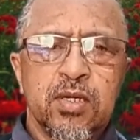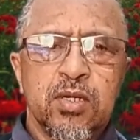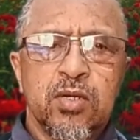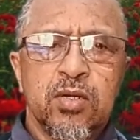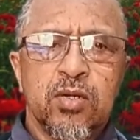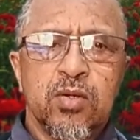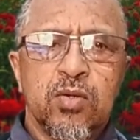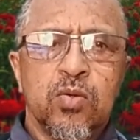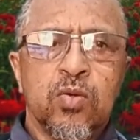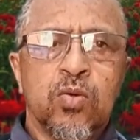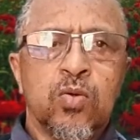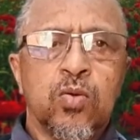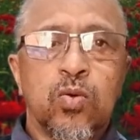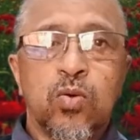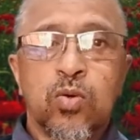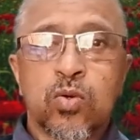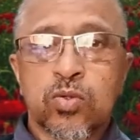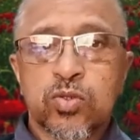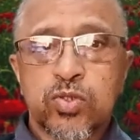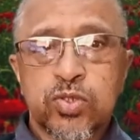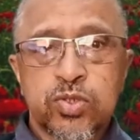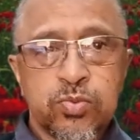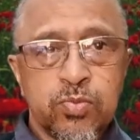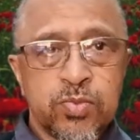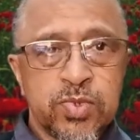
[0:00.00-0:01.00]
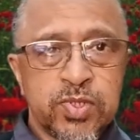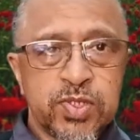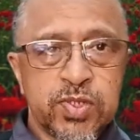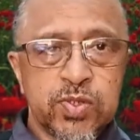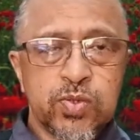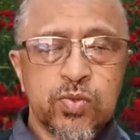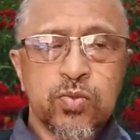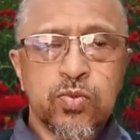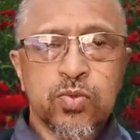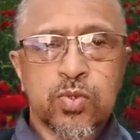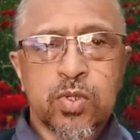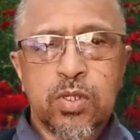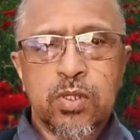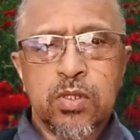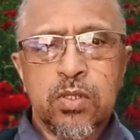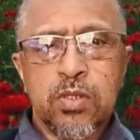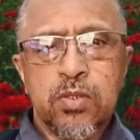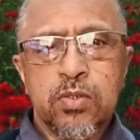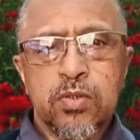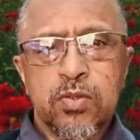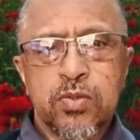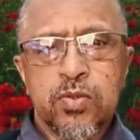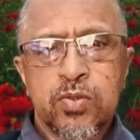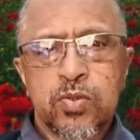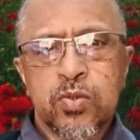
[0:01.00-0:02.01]
or Ursum al-surah,
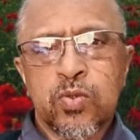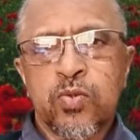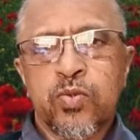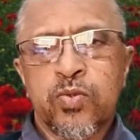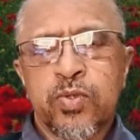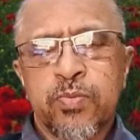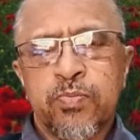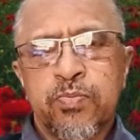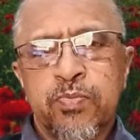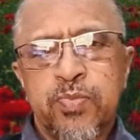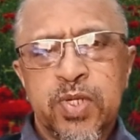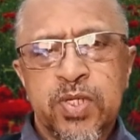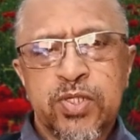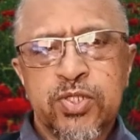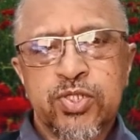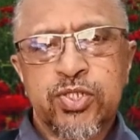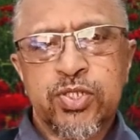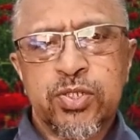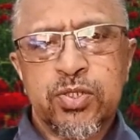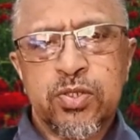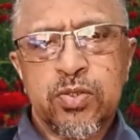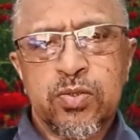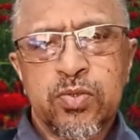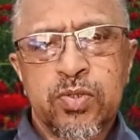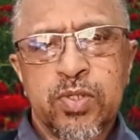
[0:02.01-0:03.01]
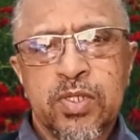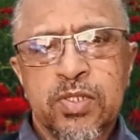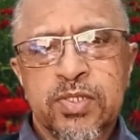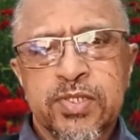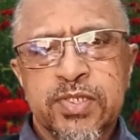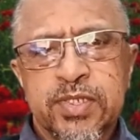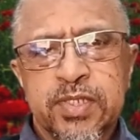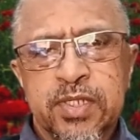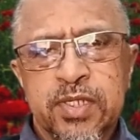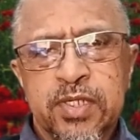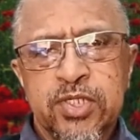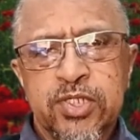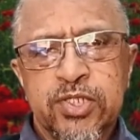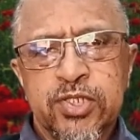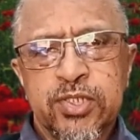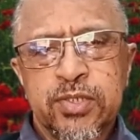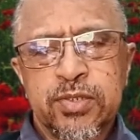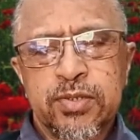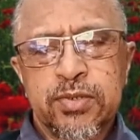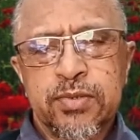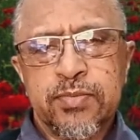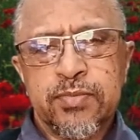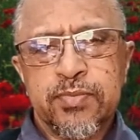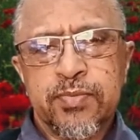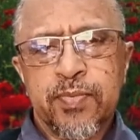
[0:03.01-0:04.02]
draw the picture or illustration,
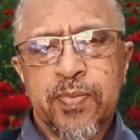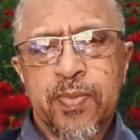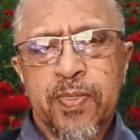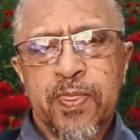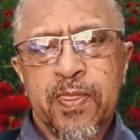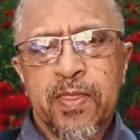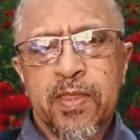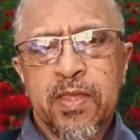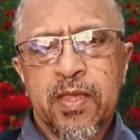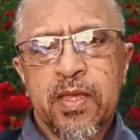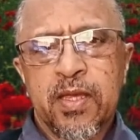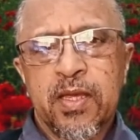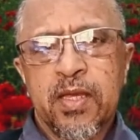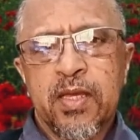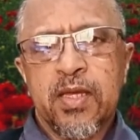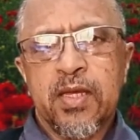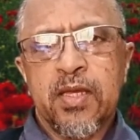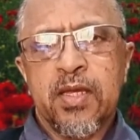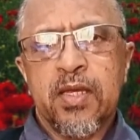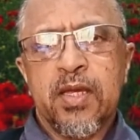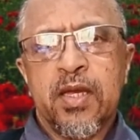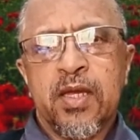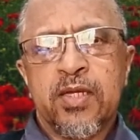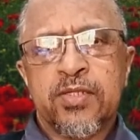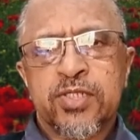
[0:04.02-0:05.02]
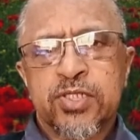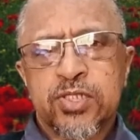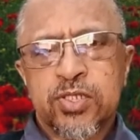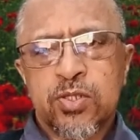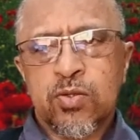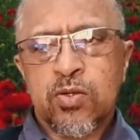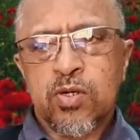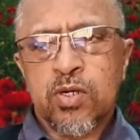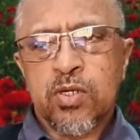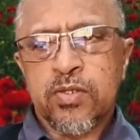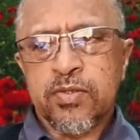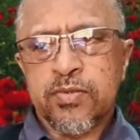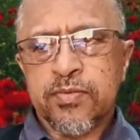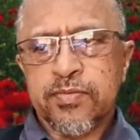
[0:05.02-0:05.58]
and so on.